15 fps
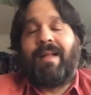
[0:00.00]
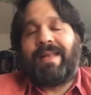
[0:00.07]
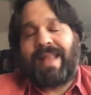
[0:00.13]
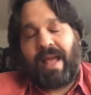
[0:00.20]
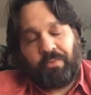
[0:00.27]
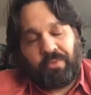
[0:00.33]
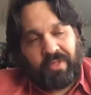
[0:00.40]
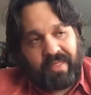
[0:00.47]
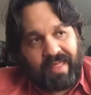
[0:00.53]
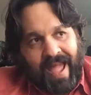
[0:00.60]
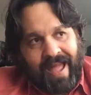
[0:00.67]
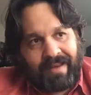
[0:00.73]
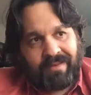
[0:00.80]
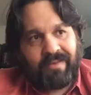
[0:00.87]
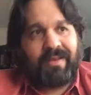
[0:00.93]
now
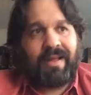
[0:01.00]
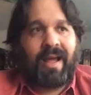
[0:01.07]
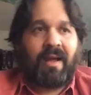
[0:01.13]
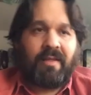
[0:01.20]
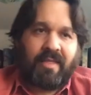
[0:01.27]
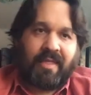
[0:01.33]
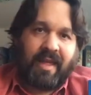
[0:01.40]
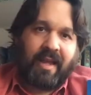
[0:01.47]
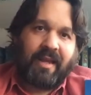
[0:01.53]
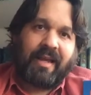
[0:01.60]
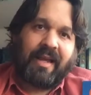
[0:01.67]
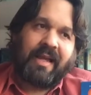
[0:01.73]
that I think